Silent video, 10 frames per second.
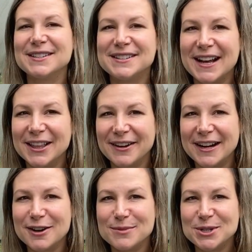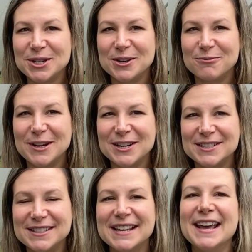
to tolerate our Michigan winters